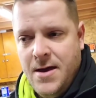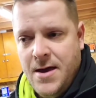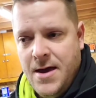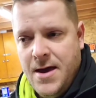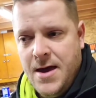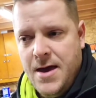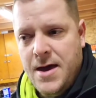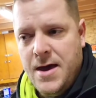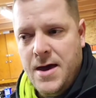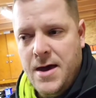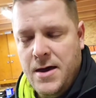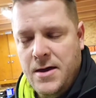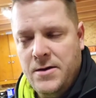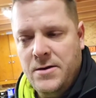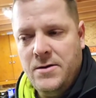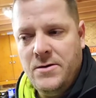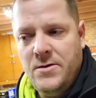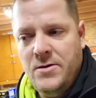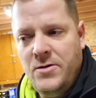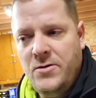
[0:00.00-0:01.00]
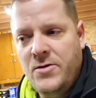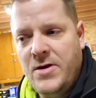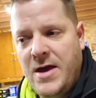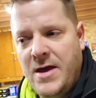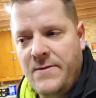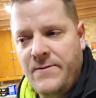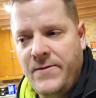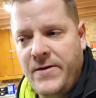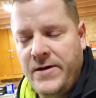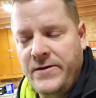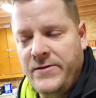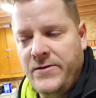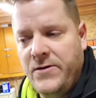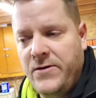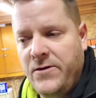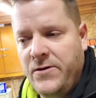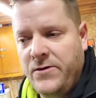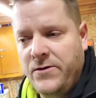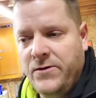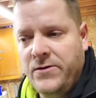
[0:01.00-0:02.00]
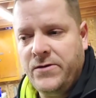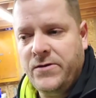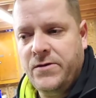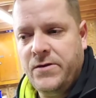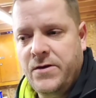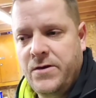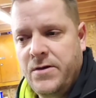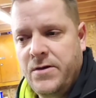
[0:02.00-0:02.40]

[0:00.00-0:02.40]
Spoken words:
and new cam phasers,